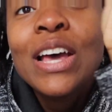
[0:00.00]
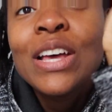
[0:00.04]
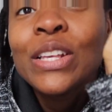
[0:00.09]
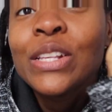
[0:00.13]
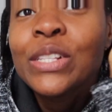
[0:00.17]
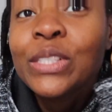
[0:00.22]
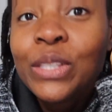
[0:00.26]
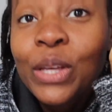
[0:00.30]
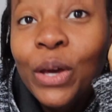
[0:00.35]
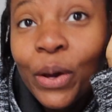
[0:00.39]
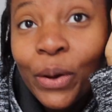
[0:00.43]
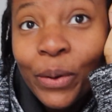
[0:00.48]

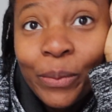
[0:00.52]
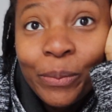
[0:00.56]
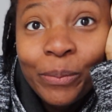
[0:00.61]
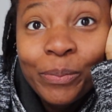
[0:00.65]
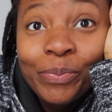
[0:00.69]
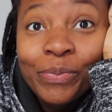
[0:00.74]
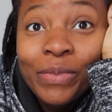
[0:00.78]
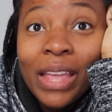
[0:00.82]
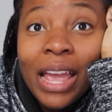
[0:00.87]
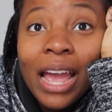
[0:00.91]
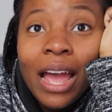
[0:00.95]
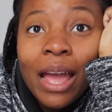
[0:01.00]
so
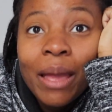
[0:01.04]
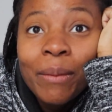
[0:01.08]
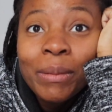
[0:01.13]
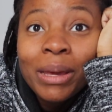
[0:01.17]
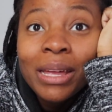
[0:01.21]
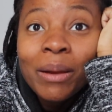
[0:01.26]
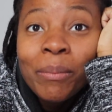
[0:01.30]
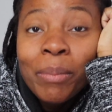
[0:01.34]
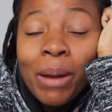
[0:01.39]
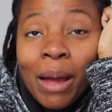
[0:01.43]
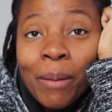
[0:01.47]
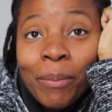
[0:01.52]
I'm
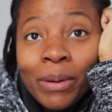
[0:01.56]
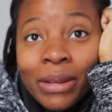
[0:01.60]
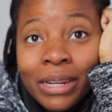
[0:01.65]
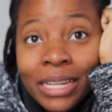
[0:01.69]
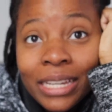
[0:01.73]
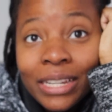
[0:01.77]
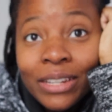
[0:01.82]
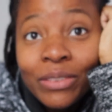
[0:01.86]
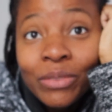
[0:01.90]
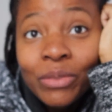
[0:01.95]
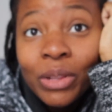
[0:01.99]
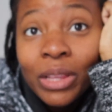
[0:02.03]
gonna hop on
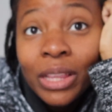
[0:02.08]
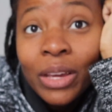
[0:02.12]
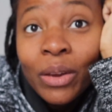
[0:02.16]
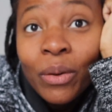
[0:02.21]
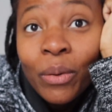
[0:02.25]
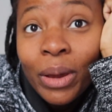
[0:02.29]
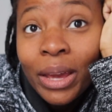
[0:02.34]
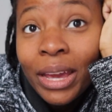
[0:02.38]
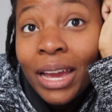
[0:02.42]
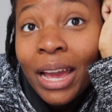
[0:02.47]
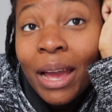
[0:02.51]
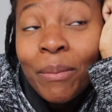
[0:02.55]
here really
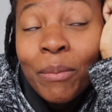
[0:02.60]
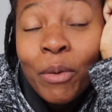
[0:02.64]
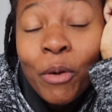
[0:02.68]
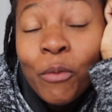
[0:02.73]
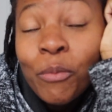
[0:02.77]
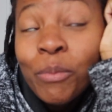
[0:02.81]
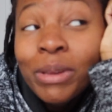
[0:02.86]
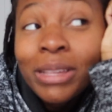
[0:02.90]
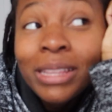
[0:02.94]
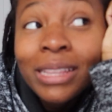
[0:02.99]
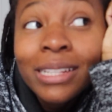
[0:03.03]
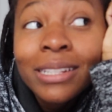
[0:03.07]
quick. I'm
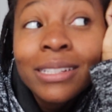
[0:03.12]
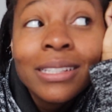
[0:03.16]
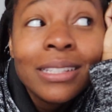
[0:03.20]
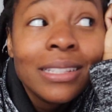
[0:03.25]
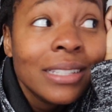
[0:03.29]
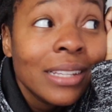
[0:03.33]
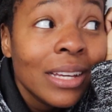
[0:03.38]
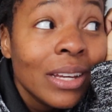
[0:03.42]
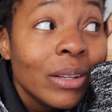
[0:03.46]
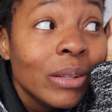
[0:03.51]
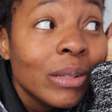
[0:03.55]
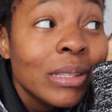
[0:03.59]
hoping this is
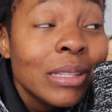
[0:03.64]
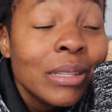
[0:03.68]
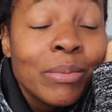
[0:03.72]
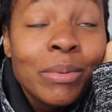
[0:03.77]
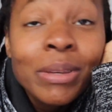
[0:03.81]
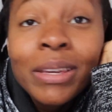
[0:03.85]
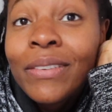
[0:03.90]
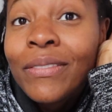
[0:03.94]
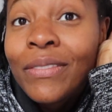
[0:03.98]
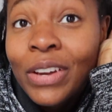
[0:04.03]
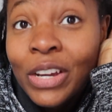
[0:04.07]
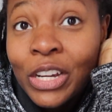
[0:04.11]
going to
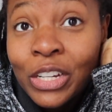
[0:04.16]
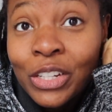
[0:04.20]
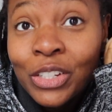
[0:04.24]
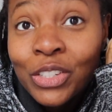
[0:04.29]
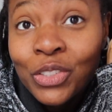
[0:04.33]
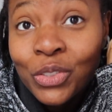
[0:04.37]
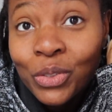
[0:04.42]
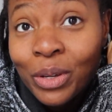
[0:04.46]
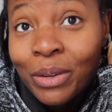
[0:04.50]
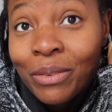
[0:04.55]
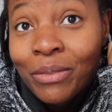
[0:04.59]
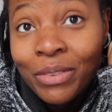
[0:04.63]
be a very
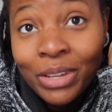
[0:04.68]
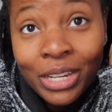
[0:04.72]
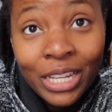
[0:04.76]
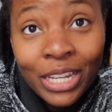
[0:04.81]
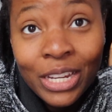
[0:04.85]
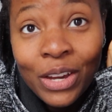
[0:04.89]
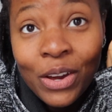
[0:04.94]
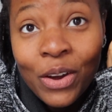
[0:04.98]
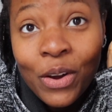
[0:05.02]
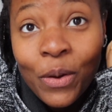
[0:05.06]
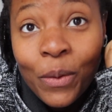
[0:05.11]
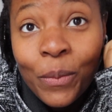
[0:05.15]
short
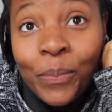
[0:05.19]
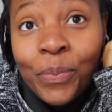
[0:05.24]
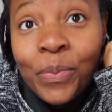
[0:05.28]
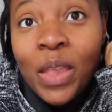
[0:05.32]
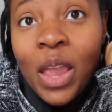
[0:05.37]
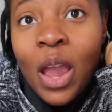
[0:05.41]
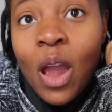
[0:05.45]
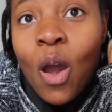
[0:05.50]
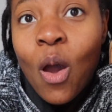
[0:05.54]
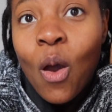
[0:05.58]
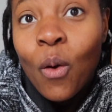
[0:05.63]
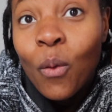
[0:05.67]
video.
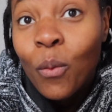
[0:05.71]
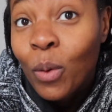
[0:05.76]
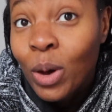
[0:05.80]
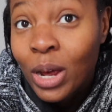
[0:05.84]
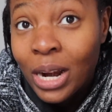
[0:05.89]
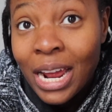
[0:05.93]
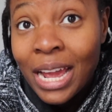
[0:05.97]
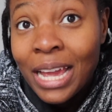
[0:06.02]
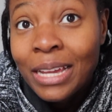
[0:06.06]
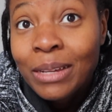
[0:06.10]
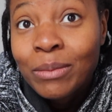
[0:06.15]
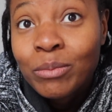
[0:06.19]
What
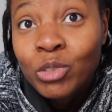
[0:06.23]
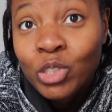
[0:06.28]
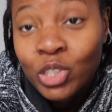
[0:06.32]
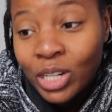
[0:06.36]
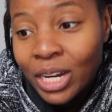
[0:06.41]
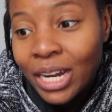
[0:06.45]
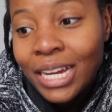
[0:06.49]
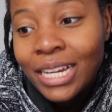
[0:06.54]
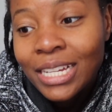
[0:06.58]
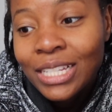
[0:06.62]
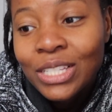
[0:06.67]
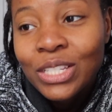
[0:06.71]
I am
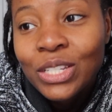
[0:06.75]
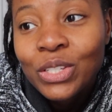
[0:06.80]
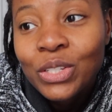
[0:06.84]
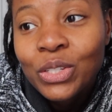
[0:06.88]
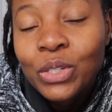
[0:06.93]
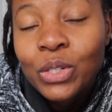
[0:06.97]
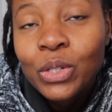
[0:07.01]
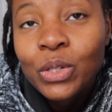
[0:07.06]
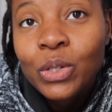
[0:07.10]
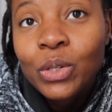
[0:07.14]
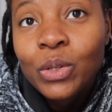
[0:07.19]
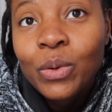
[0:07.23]
trying to
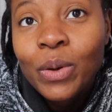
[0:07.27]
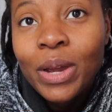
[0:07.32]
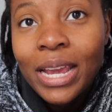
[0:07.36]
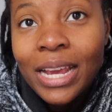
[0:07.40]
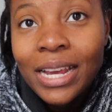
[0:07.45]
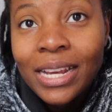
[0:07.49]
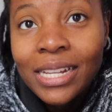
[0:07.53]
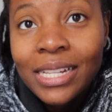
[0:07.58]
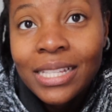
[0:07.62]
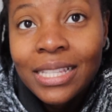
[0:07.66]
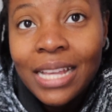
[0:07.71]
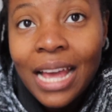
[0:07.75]
do
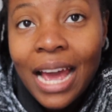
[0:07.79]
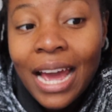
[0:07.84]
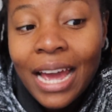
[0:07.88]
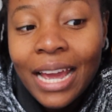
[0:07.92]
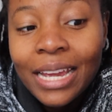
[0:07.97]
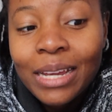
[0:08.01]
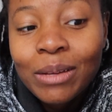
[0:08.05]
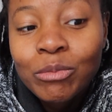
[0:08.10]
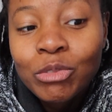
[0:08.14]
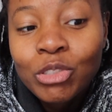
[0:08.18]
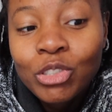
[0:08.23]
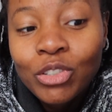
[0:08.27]
is I
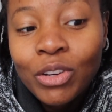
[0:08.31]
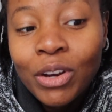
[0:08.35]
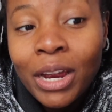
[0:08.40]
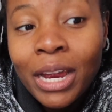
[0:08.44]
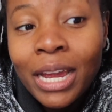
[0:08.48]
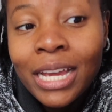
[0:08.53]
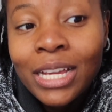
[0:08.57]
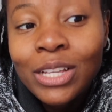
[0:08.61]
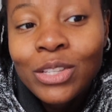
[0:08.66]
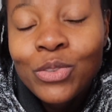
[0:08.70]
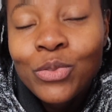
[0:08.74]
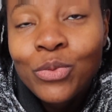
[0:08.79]
am
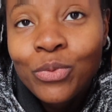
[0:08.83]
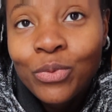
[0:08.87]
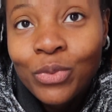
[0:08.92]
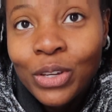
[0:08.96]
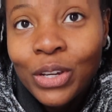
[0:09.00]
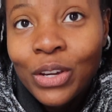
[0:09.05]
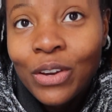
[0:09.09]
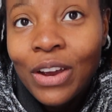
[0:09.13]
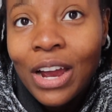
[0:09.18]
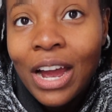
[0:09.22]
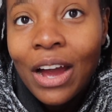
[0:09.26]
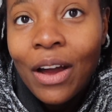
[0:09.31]
trying to
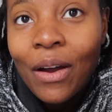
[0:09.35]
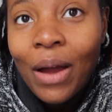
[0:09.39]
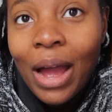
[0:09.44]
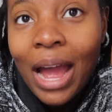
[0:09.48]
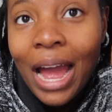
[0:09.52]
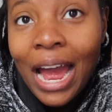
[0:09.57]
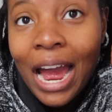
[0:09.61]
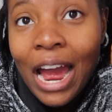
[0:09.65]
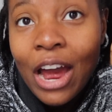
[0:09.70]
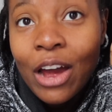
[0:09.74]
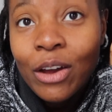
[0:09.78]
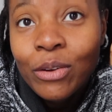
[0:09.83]
figure out
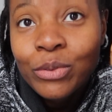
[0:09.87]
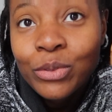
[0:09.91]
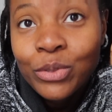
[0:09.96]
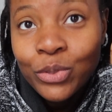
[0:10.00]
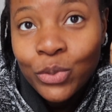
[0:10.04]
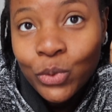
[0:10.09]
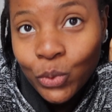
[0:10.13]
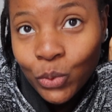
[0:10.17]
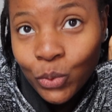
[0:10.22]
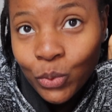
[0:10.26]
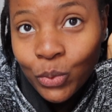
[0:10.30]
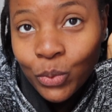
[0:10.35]
how
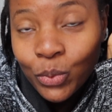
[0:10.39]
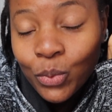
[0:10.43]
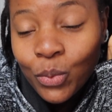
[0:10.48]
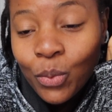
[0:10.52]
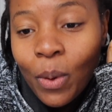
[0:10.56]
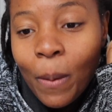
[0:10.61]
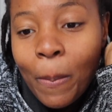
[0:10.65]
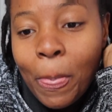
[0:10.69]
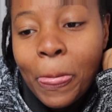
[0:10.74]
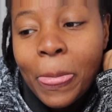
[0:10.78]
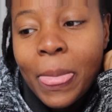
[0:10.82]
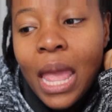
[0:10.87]

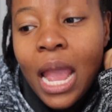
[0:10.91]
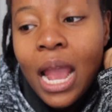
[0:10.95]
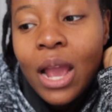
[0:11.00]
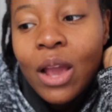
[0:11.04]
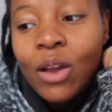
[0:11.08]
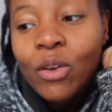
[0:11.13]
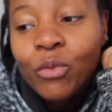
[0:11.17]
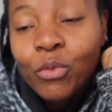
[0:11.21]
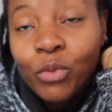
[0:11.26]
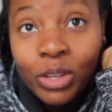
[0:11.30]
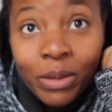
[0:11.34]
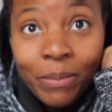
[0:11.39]
to
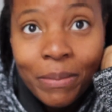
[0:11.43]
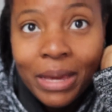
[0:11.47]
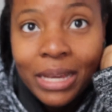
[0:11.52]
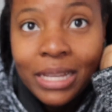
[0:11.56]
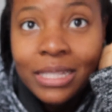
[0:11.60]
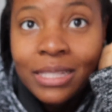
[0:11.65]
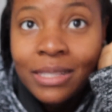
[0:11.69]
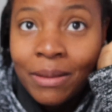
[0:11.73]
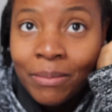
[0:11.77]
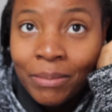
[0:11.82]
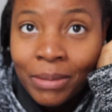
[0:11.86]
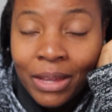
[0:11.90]
remix
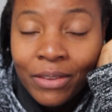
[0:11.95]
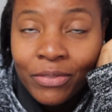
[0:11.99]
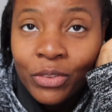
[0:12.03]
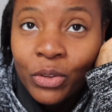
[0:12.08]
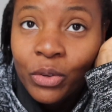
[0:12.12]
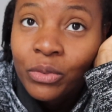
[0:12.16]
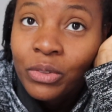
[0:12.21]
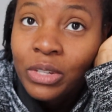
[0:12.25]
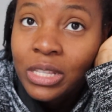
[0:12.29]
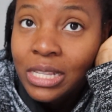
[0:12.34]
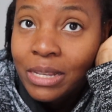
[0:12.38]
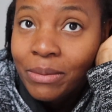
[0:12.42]
some
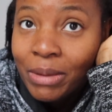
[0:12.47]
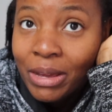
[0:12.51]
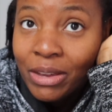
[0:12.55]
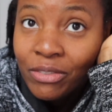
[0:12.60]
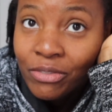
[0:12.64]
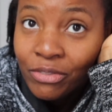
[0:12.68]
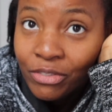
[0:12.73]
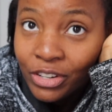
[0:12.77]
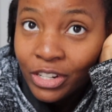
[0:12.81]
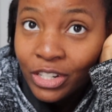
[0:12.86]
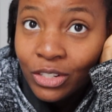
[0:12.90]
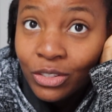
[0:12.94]
leftovers in my
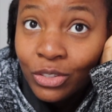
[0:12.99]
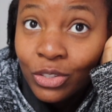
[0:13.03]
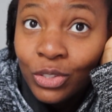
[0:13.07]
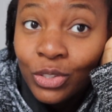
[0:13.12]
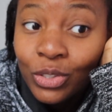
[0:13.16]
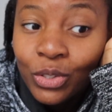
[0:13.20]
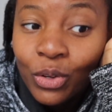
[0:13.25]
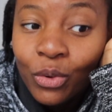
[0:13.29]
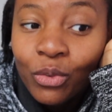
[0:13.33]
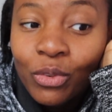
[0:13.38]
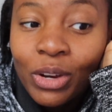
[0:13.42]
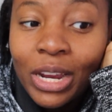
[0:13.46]
fridge.
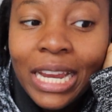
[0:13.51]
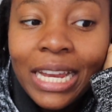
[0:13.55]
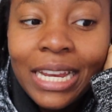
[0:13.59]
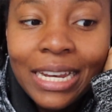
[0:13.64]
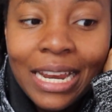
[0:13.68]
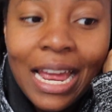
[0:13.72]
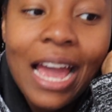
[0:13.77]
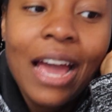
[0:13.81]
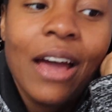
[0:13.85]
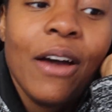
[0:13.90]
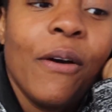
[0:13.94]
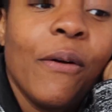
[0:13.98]
So right
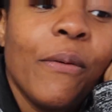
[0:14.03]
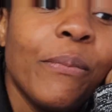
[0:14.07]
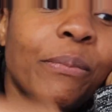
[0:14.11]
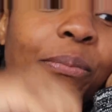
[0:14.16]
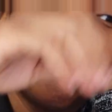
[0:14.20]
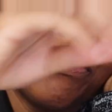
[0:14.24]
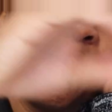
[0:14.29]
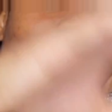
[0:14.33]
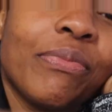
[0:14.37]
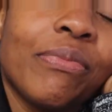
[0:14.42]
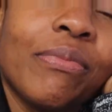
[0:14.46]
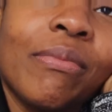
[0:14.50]
now,
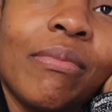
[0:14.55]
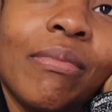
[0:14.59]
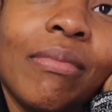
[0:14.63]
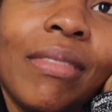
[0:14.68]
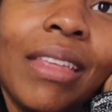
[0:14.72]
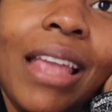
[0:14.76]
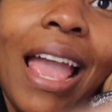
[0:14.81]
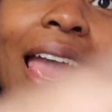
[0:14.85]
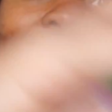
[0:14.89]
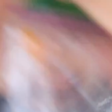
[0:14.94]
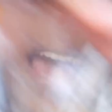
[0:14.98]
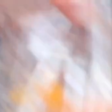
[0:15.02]

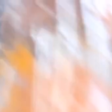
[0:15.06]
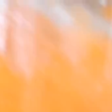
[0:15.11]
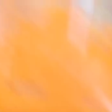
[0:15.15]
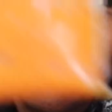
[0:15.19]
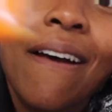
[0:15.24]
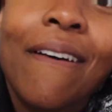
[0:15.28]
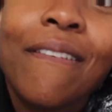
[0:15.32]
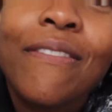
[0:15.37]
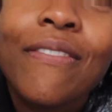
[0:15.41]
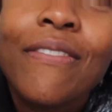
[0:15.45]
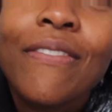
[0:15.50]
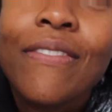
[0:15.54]
I
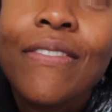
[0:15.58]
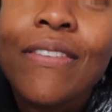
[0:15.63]
have